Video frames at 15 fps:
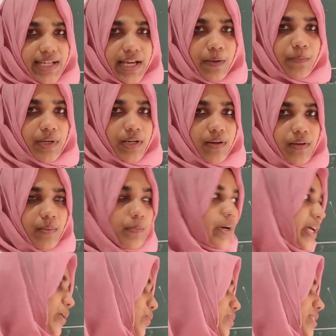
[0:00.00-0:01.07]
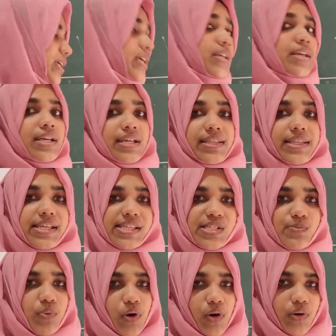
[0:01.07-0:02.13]
the table? By using
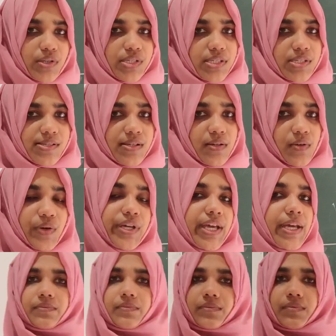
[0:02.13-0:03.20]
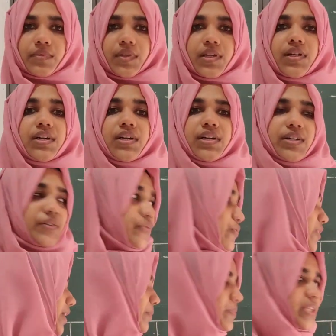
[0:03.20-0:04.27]
this box. Okay.
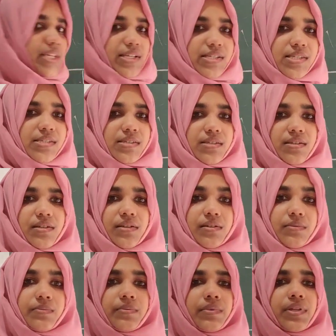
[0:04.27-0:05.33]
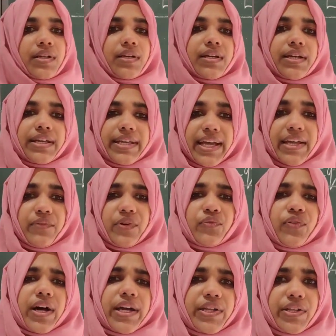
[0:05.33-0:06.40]
From this, can we
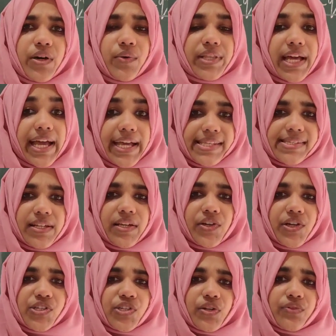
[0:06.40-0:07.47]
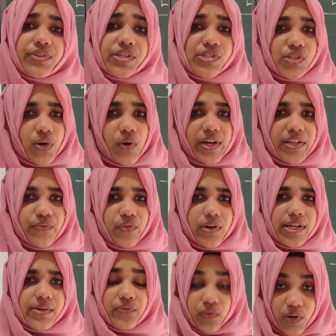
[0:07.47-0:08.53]
find out the acceleration of the stone in
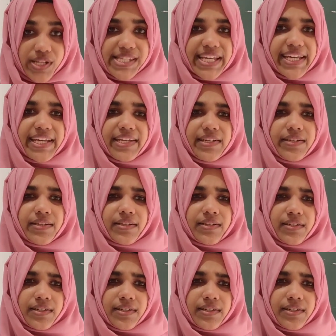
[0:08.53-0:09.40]
4 seconds?